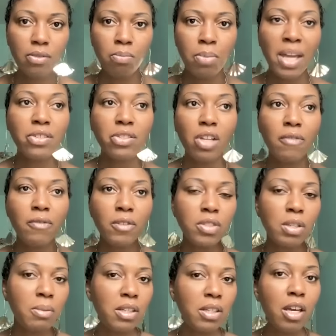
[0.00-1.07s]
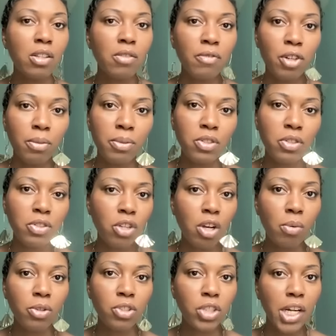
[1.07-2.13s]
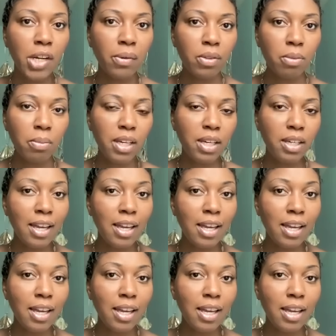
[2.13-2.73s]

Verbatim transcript: based off of some of the other verbiage that y'all were sharing with me?